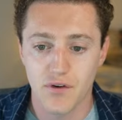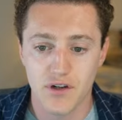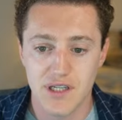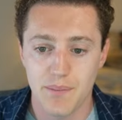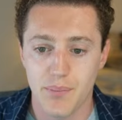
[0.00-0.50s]
for
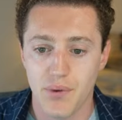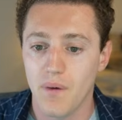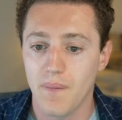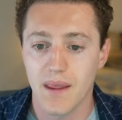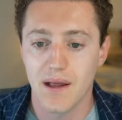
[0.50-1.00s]

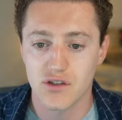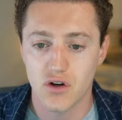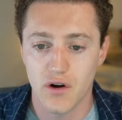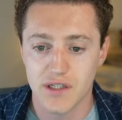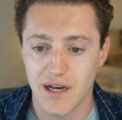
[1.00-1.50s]
example,
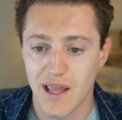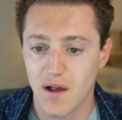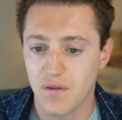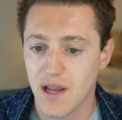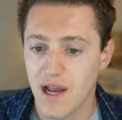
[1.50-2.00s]
electronics and
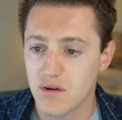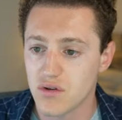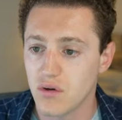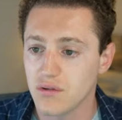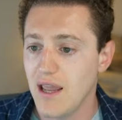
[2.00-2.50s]
health and household,